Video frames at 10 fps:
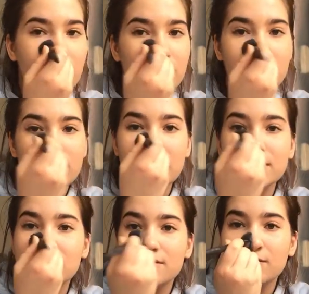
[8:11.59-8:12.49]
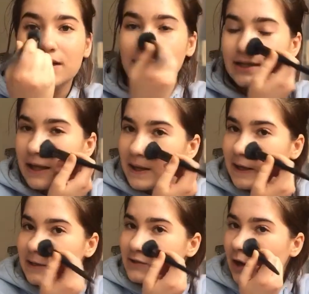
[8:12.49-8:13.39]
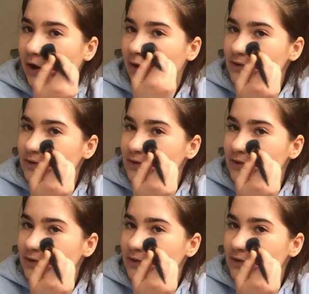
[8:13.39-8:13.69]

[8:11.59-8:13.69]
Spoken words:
green screen like intro,